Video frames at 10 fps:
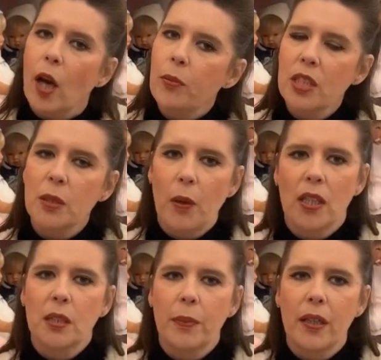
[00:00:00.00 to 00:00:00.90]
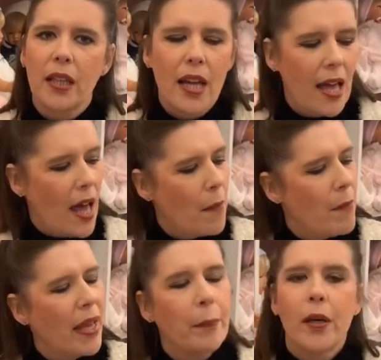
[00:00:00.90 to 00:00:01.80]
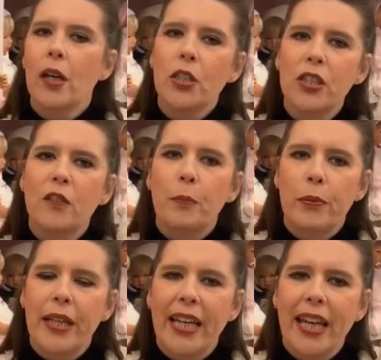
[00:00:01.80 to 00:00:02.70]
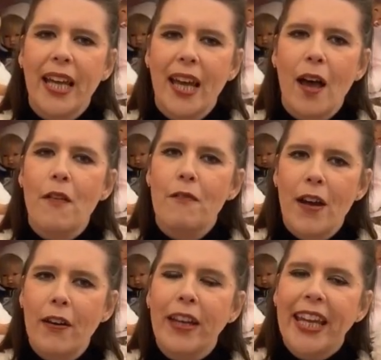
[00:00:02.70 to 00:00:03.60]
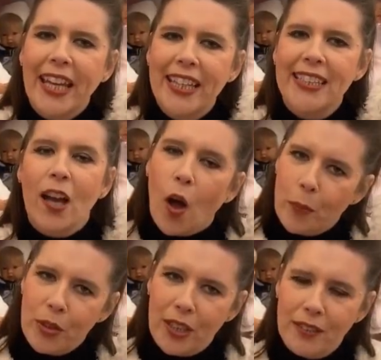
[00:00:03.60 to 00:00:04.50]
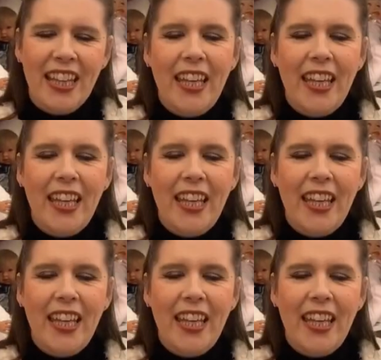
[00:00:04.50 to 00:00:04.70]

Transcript: the options possible and make purchasing of Prinny a very easy option.